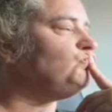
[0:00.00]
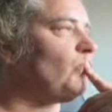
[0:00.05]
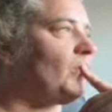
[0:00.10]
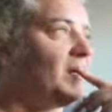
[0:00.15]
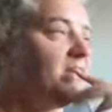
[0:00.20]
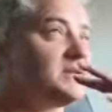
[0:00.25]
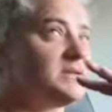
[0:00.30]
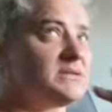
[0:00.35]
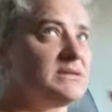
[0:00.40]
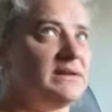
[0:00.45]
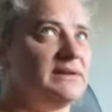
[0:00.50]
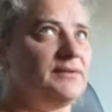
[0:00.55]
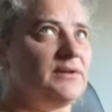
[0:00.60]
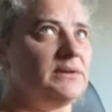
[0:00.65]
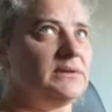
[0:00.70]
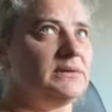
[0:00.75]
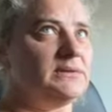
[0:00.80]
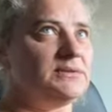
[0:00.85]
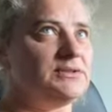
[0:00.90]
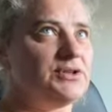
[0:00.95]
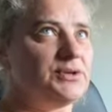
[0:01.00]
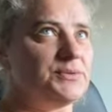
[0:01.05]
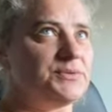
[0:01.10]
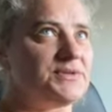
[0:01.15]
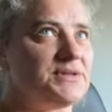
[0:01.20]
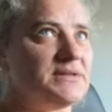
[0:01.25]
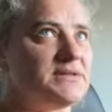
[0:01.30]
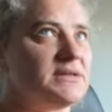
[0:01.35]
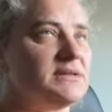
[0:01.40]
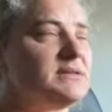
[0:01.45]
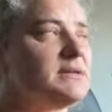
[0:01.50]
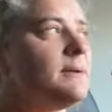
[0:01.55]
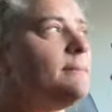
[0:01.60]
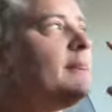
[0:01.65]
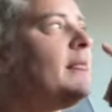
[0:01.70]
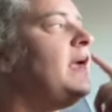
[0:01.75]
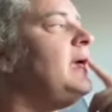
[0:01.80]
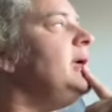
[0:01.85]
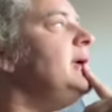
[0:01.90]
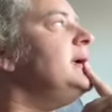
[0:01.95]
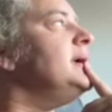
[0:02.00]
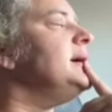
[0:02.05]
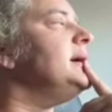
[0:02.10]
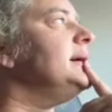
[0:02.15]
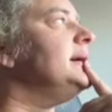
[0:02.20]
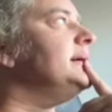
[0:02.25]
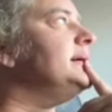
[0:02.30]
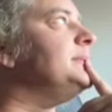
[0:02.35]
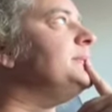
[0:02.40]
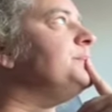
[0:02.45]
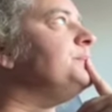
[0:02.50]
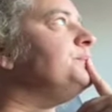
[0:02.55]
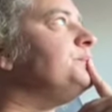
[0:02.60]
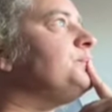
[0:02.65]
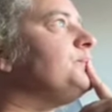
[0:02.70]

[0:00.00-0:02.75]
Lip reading: This is level 2s, this is. And